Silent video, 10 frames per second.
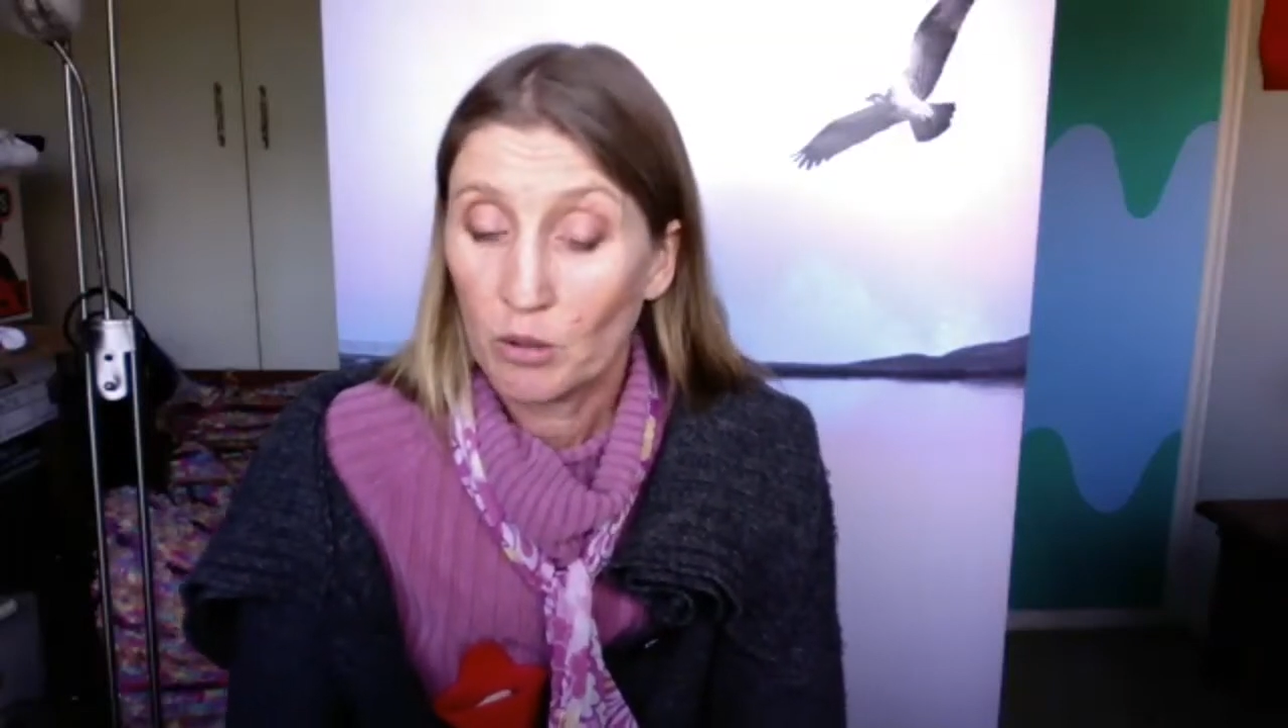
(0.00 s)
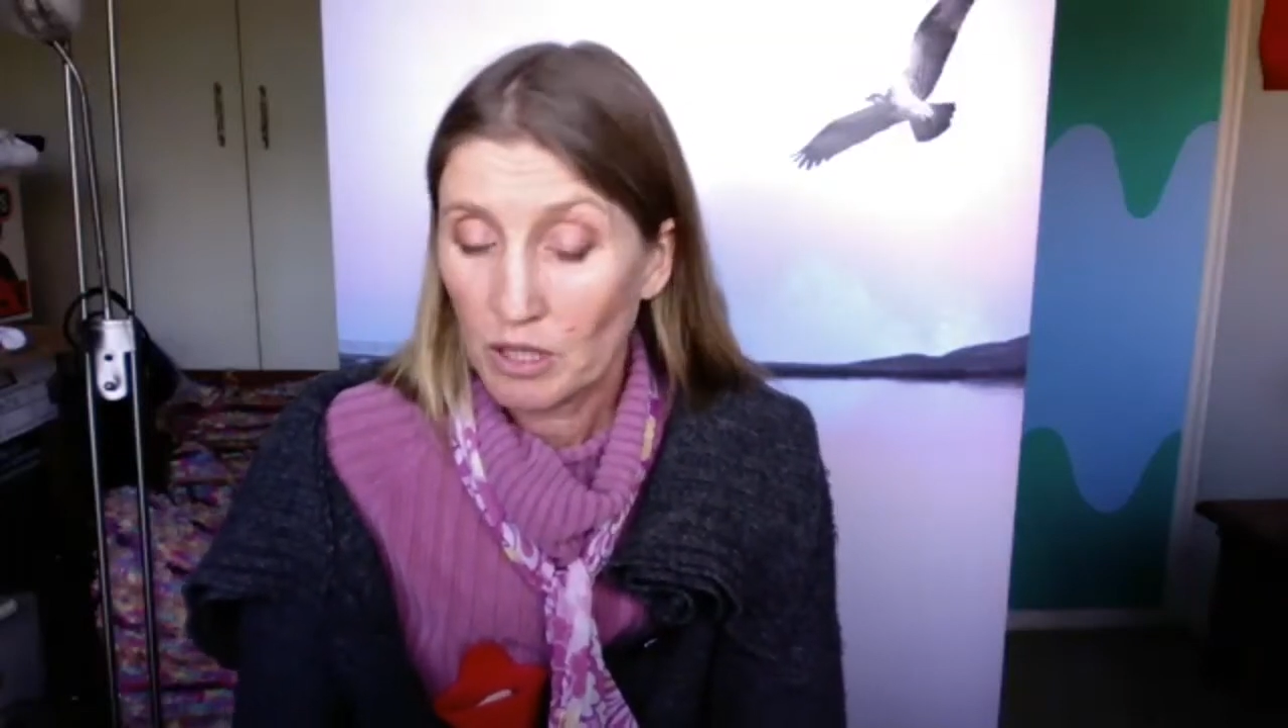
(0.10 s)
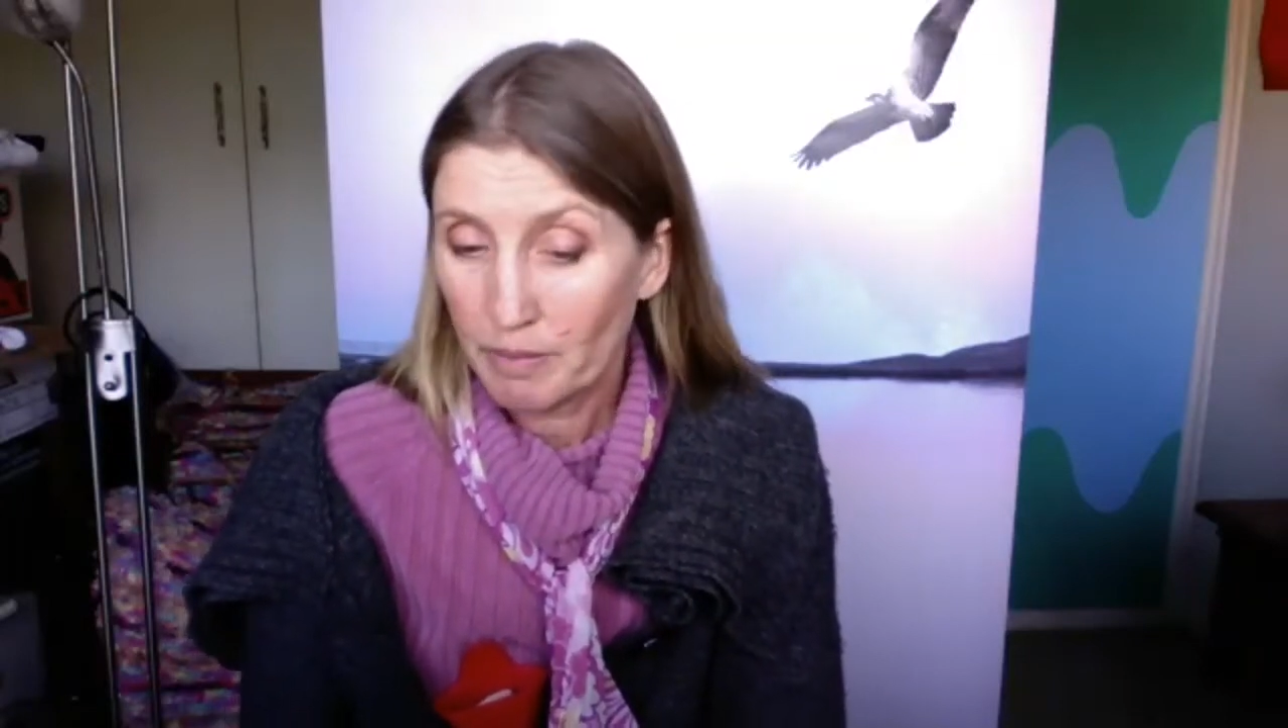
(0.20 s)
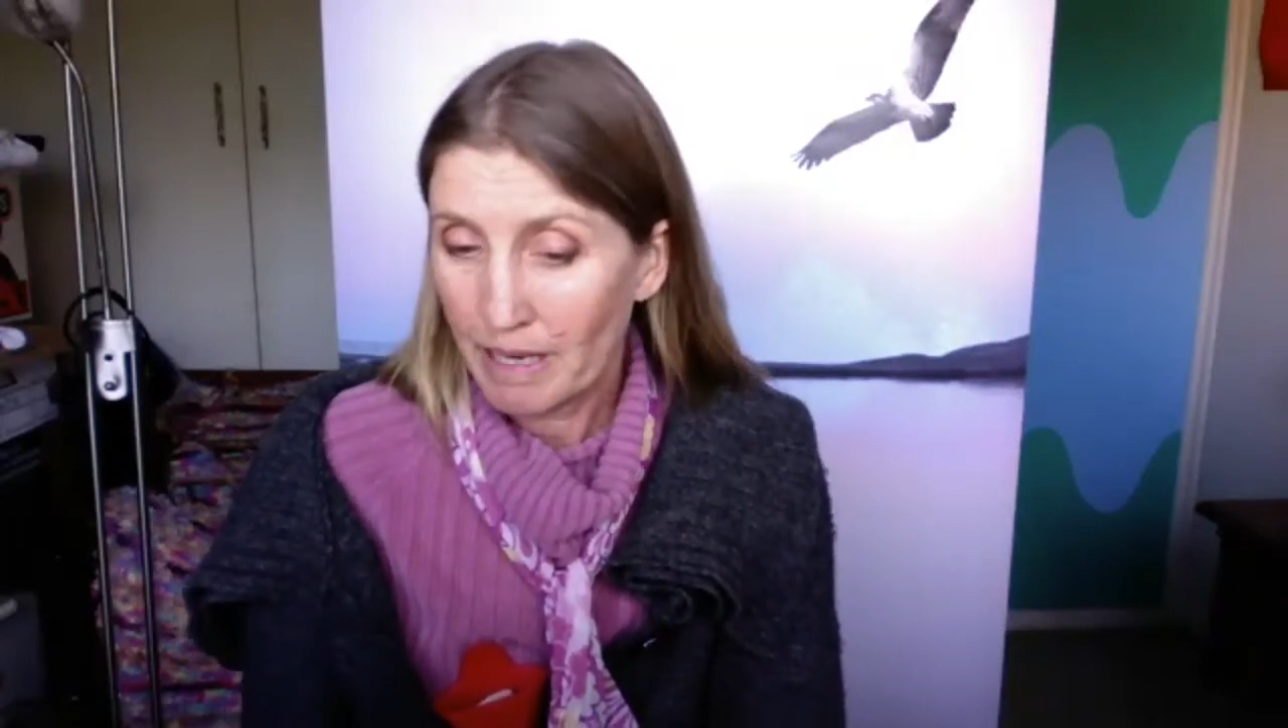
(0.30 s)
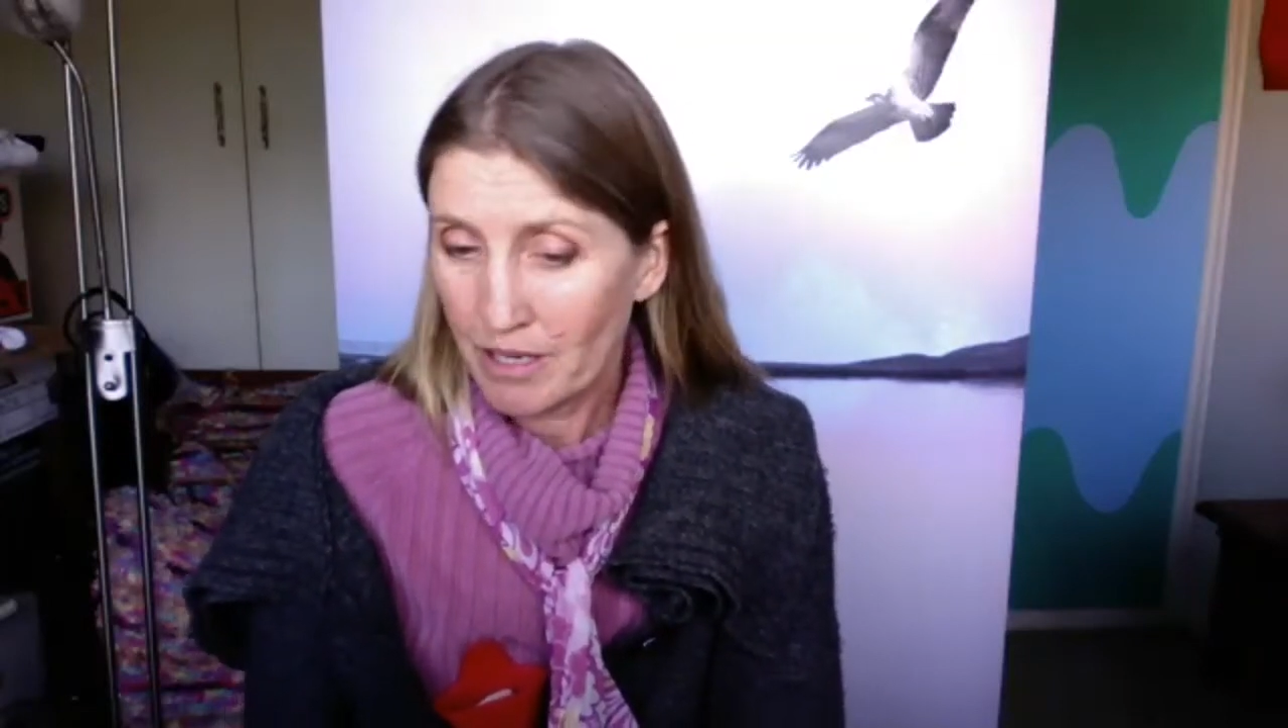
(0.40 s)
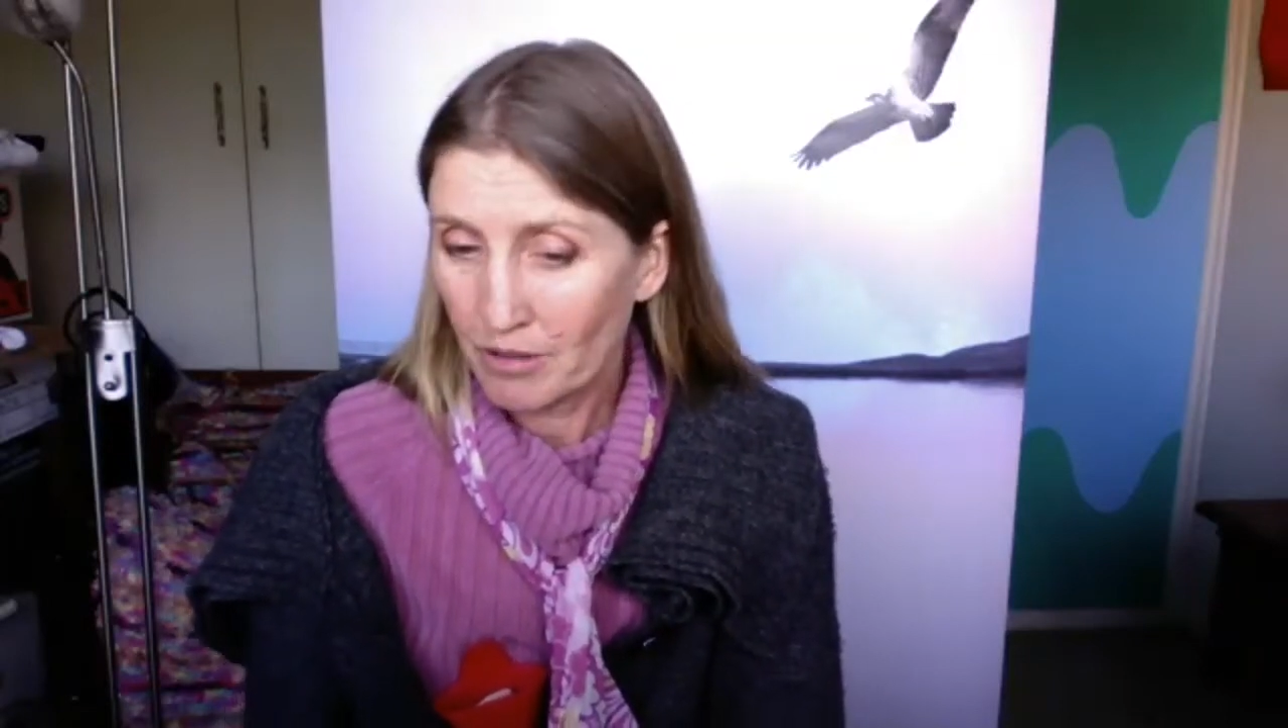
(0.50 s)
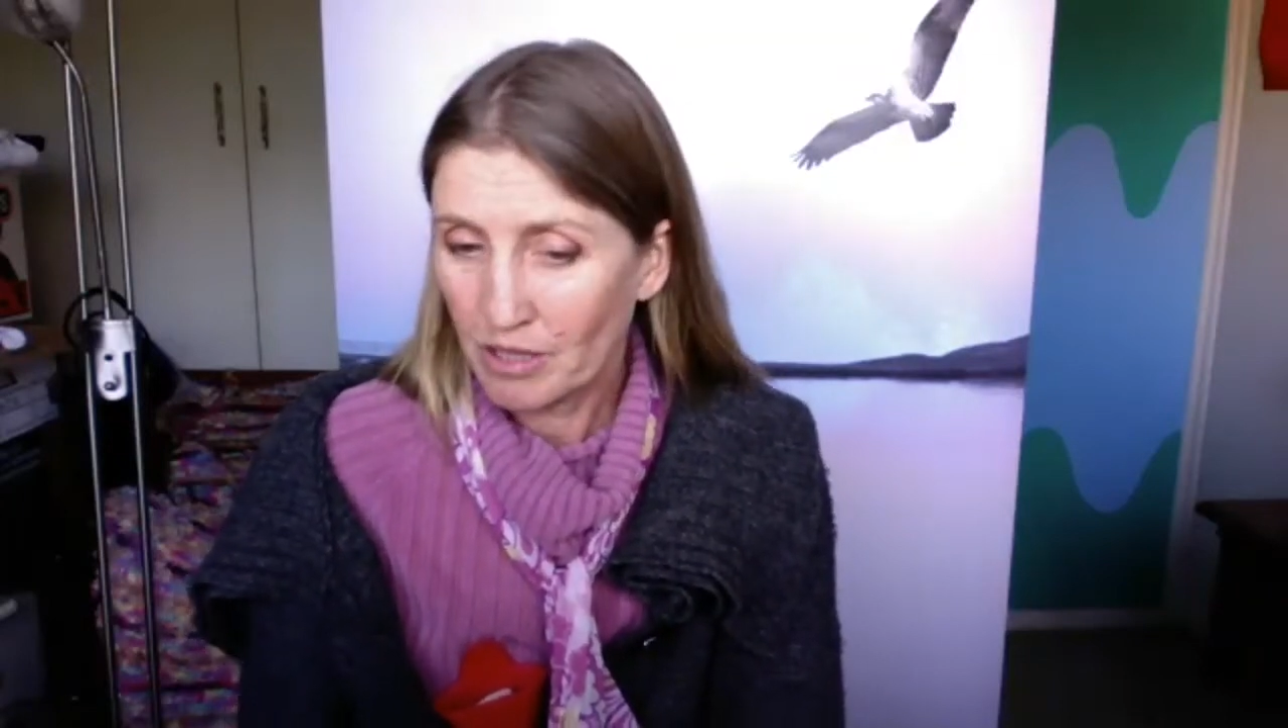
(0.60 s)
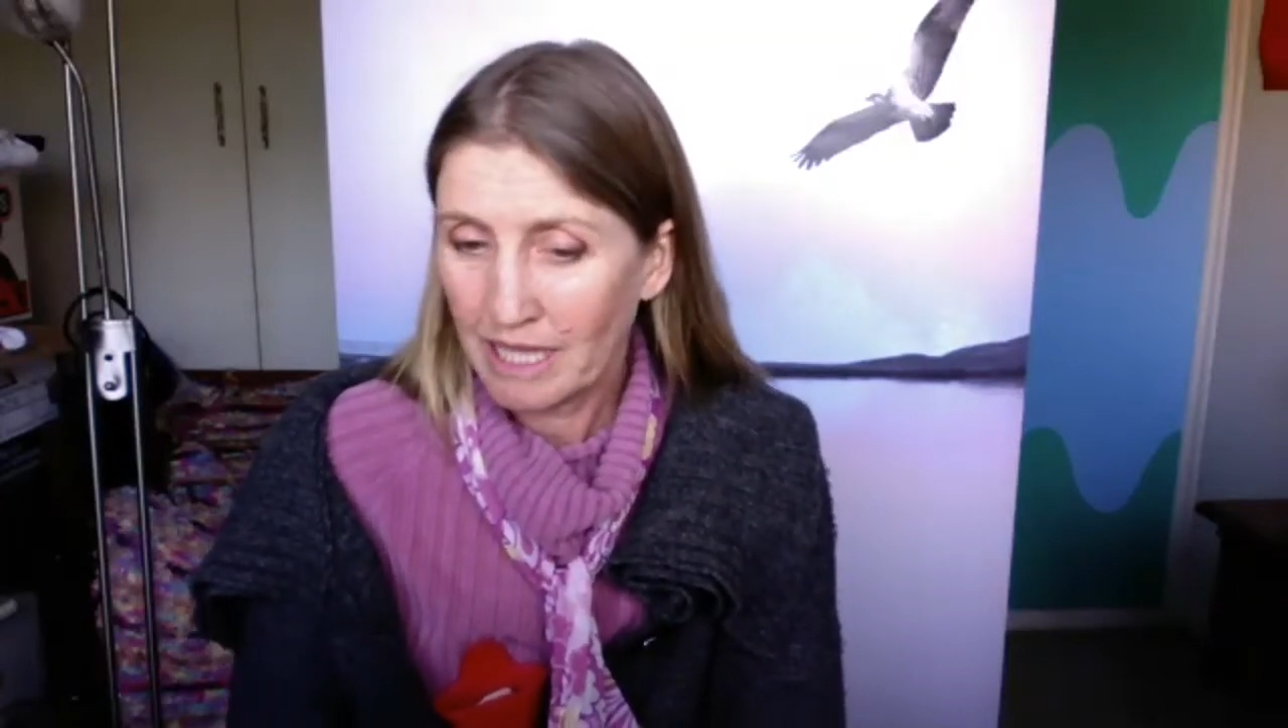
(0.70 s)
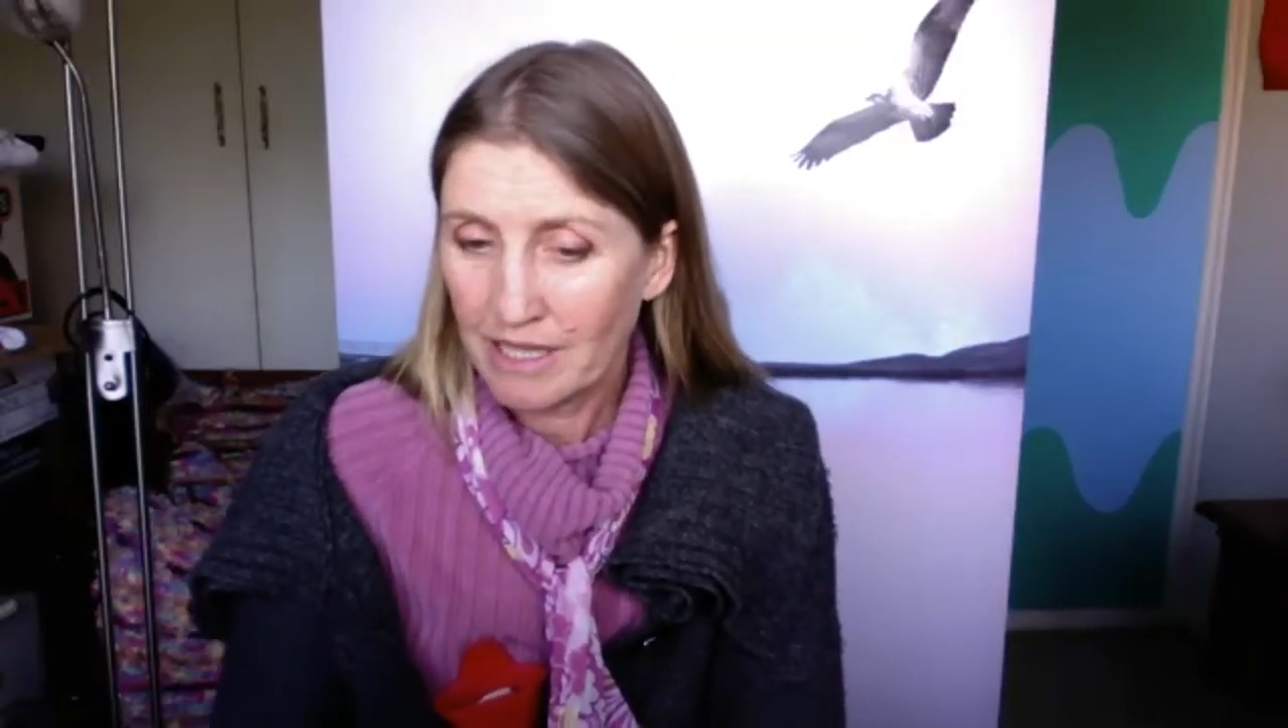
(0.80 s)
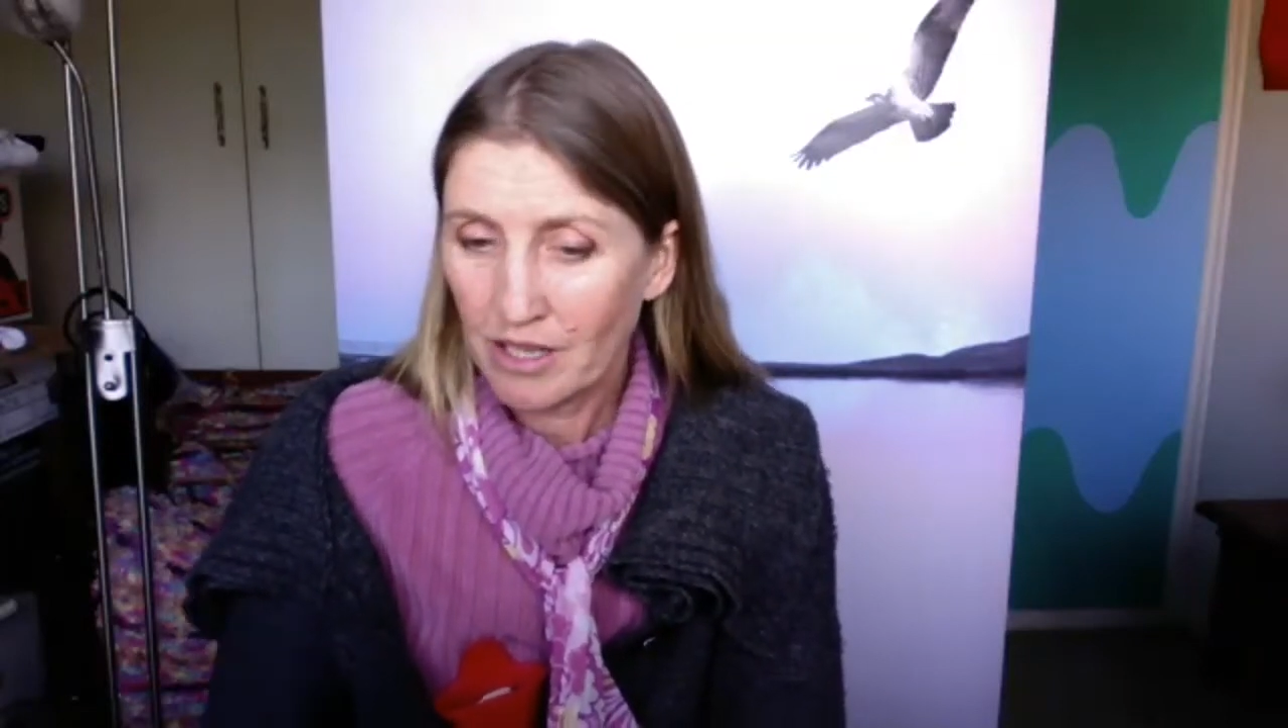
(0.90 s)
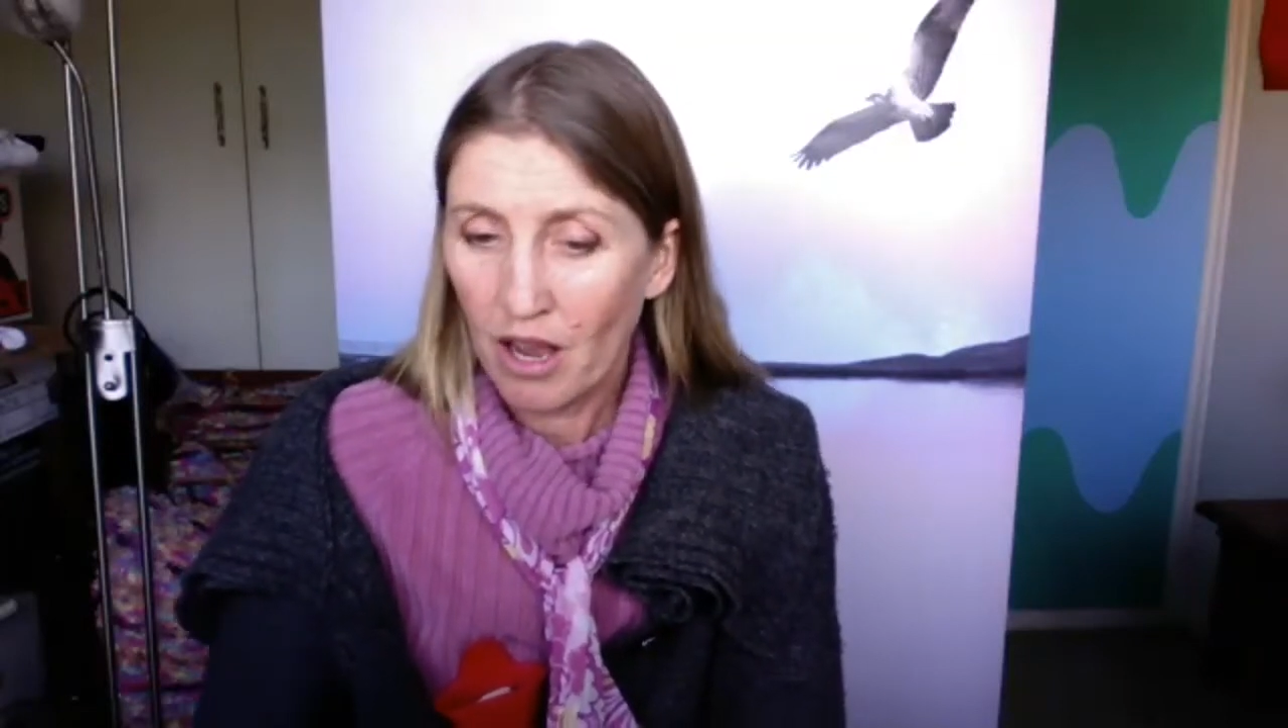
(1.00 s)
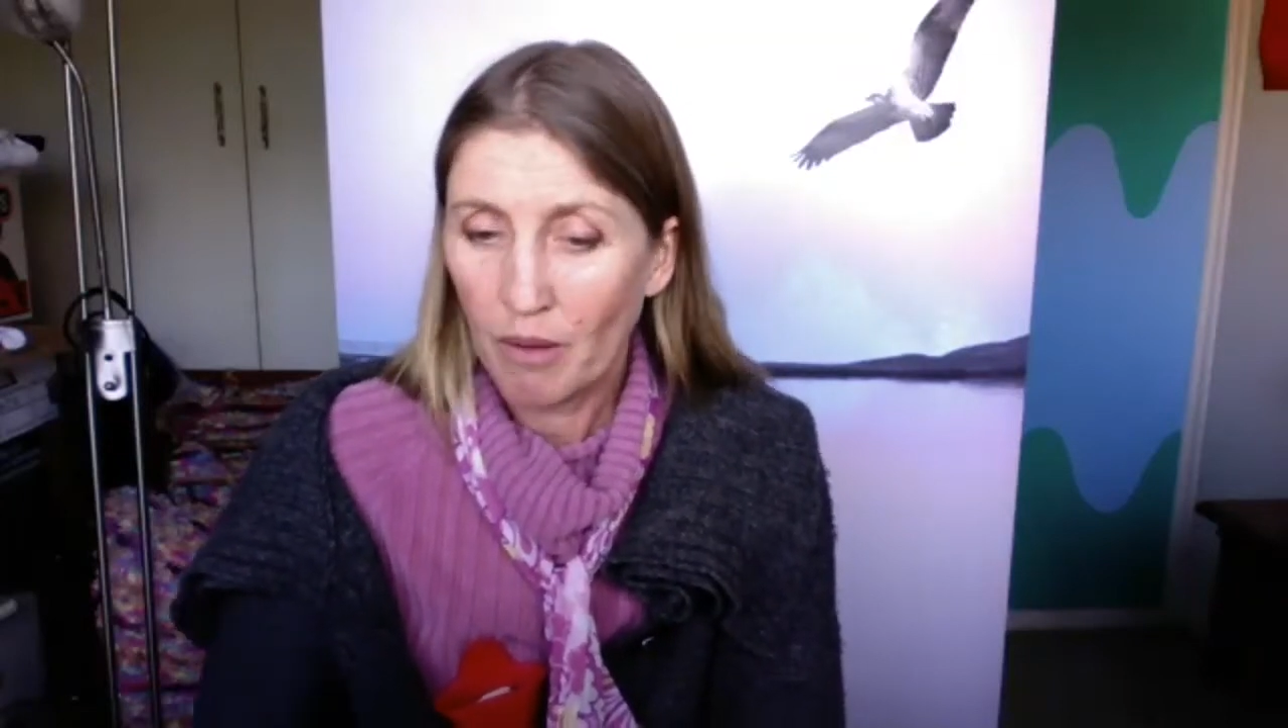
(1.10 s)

specialty, Di,